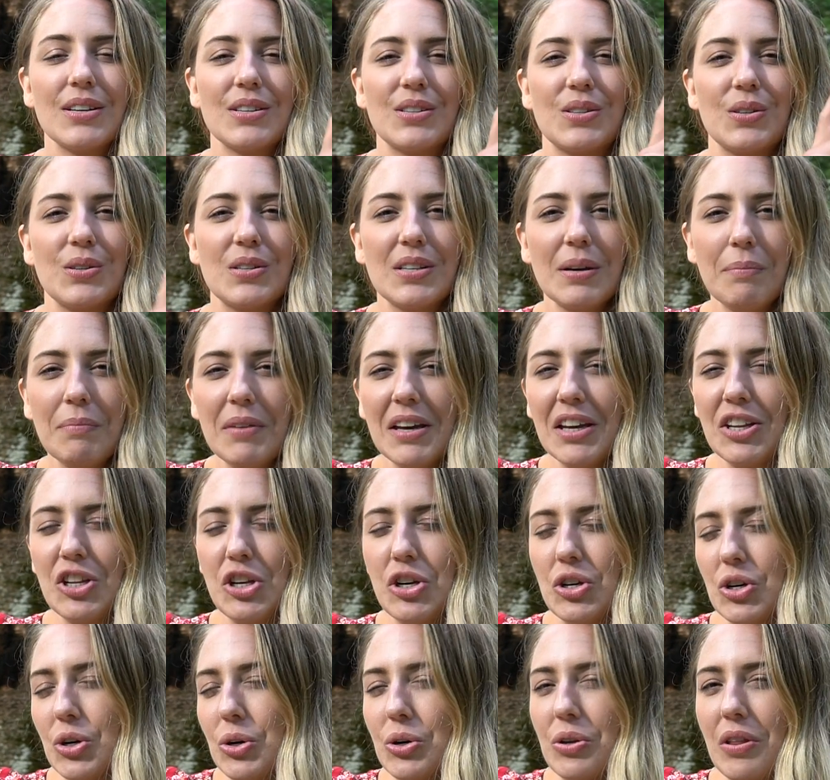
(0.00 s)
So something
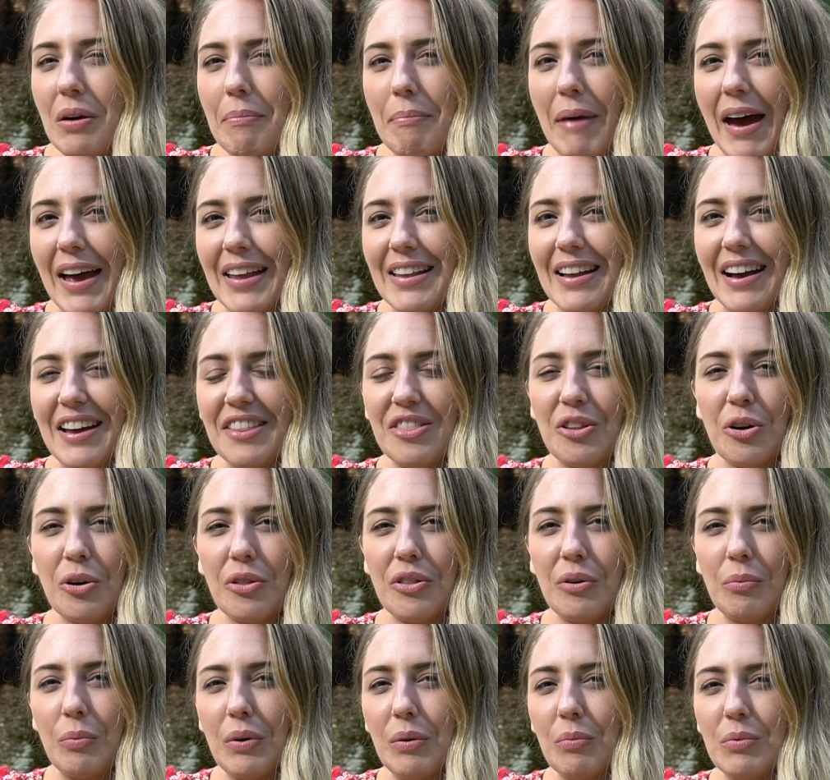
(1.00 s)
new that Matt and I thought
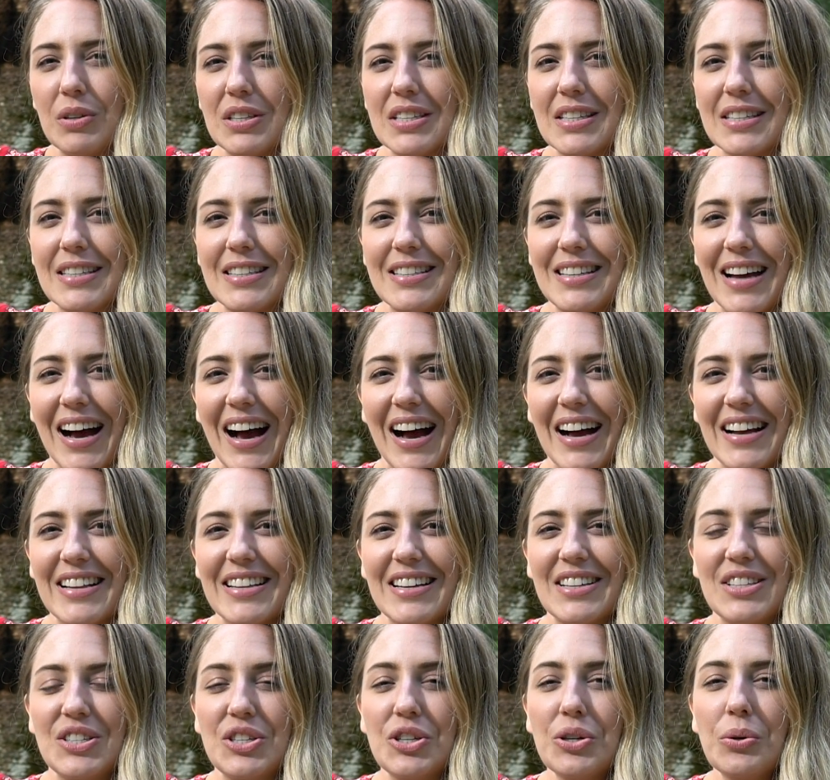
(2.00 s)
that we would start
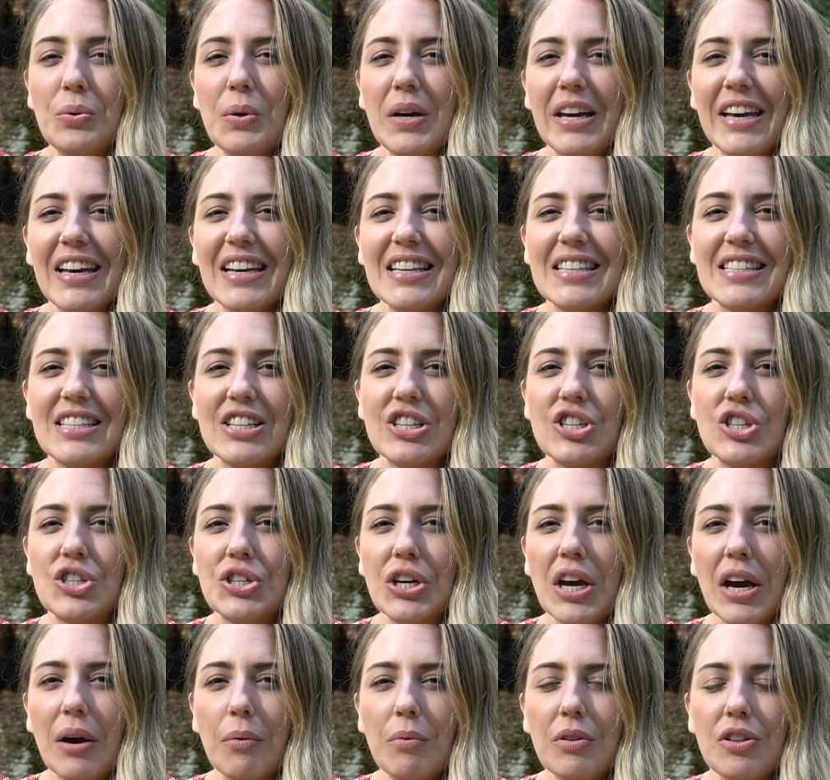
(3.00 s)
doing is to
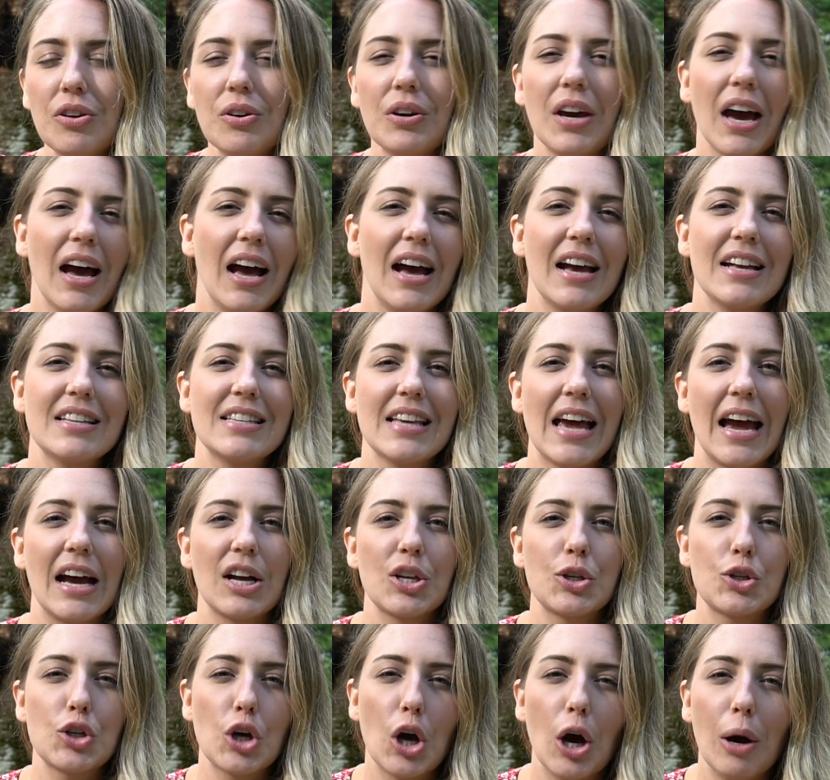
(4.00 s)
share with you guys our
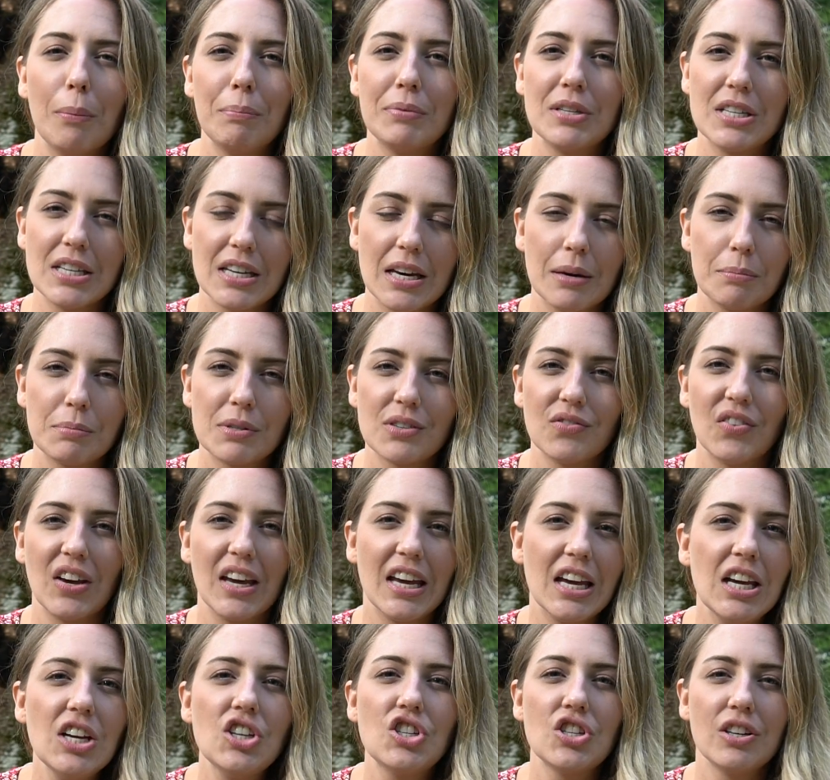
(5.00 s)
top tips for
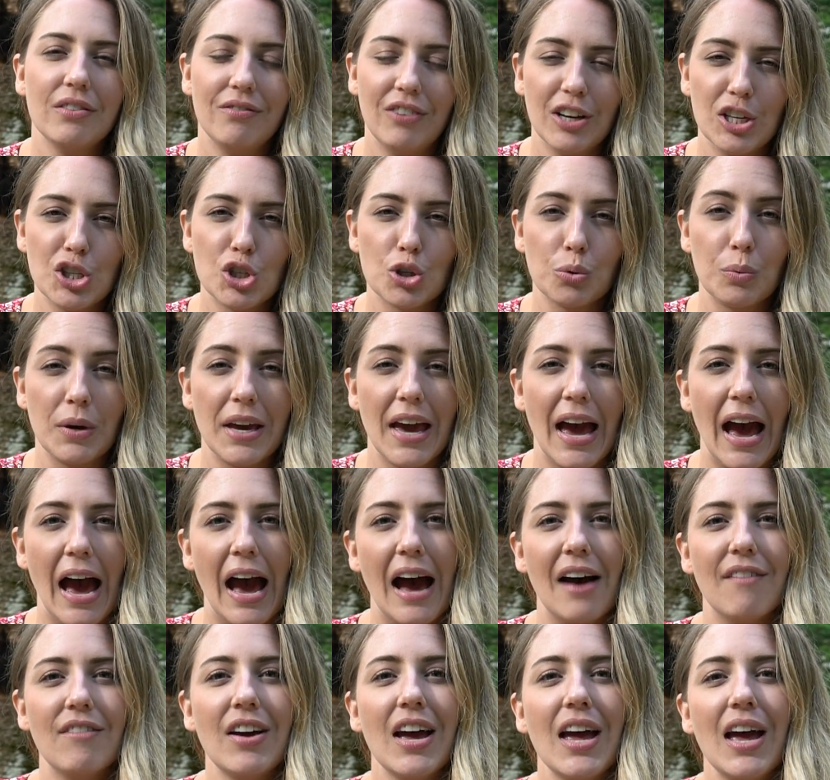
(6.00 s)
each adventure we
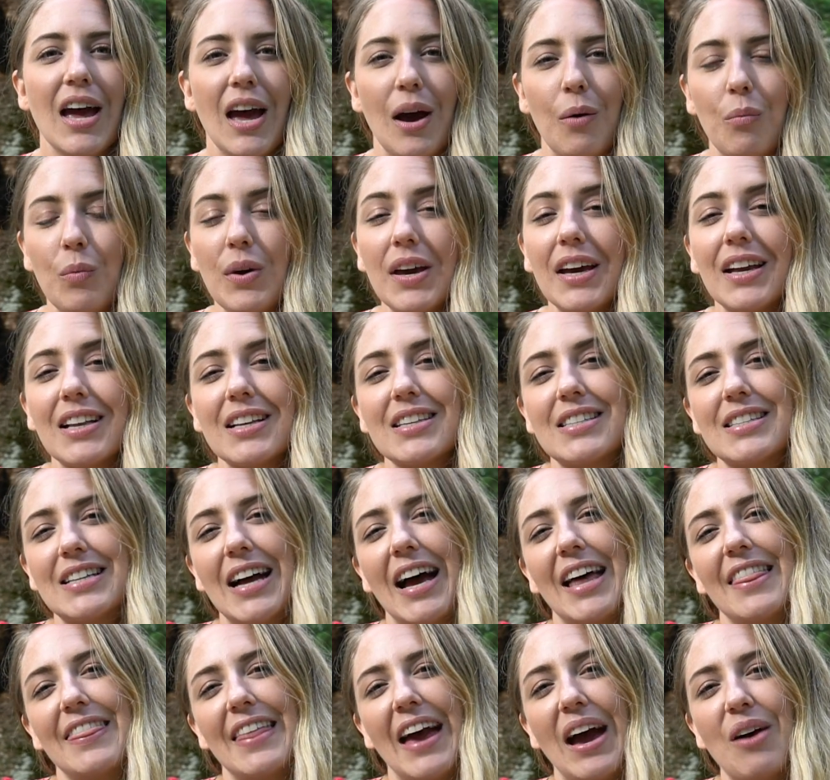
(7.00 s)
have, and we're going to
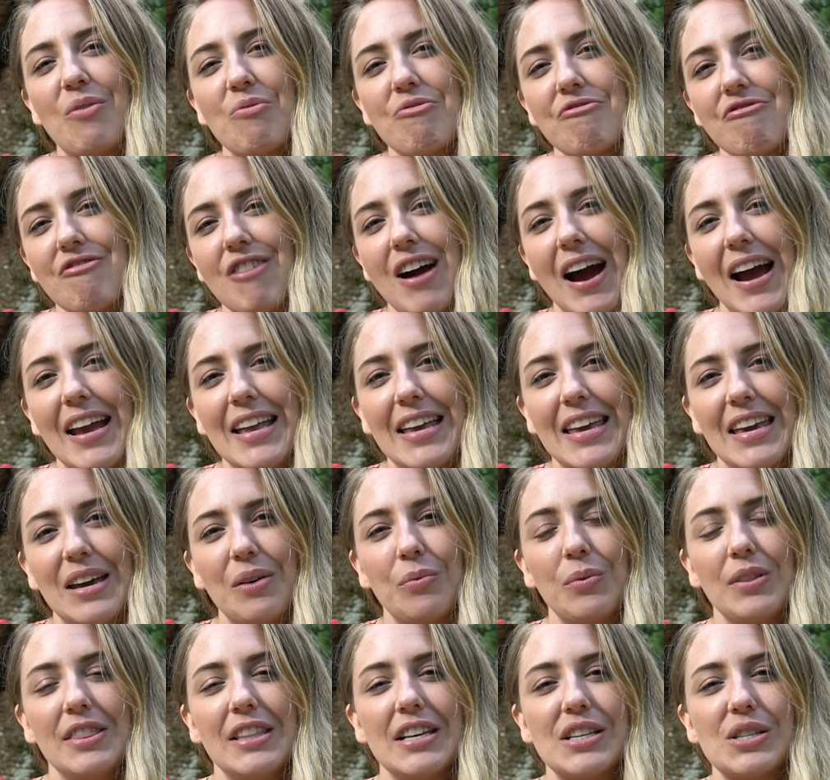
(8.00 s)
start that right here
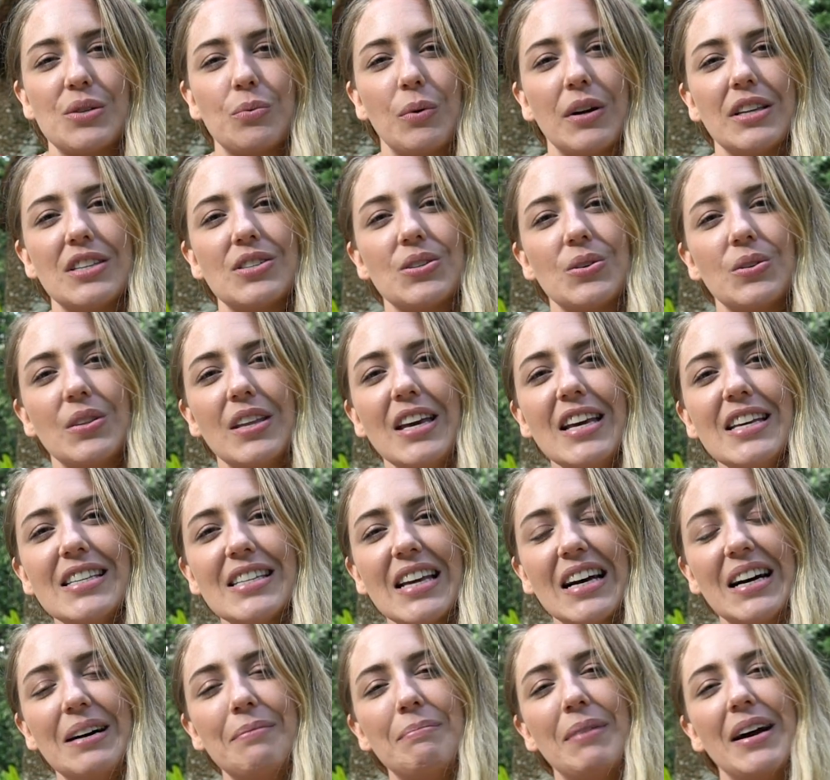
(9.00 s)
with this one. So these
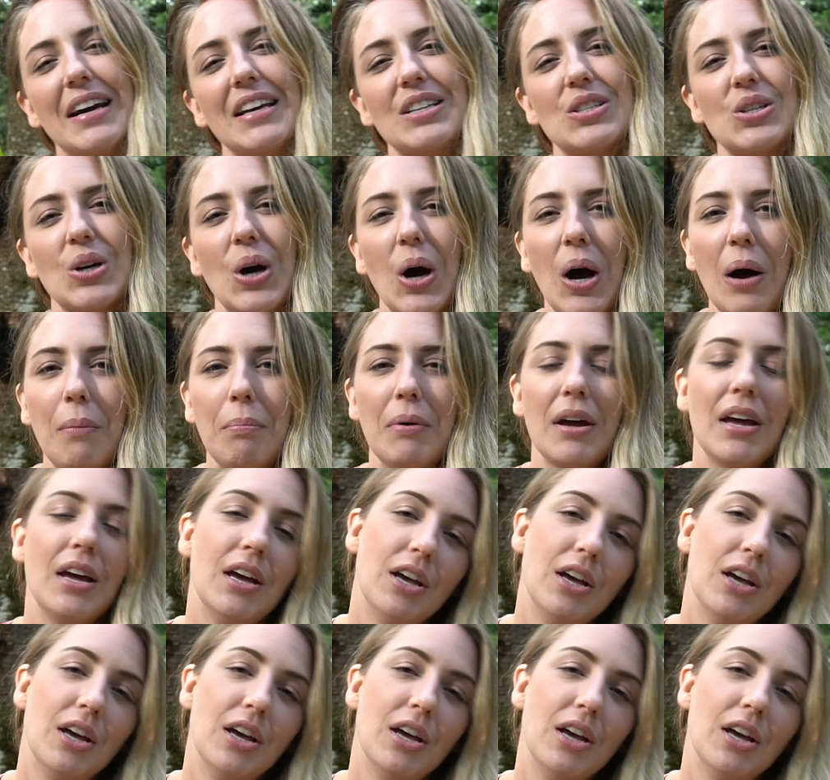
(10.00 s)
are my top